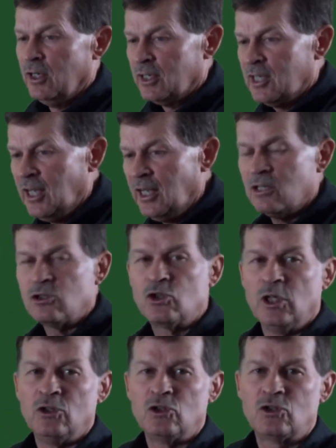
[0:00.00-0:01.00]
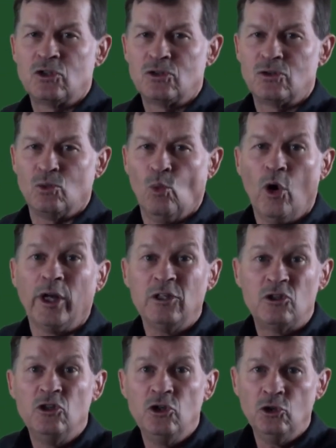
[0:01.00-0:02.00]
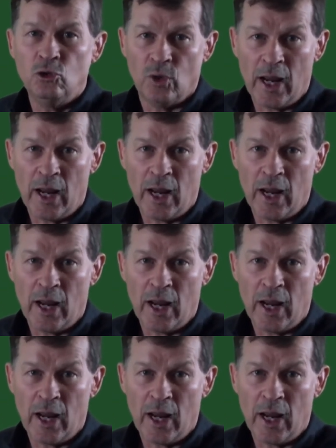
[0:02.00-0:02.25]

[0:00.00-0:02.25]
king is wanting to do,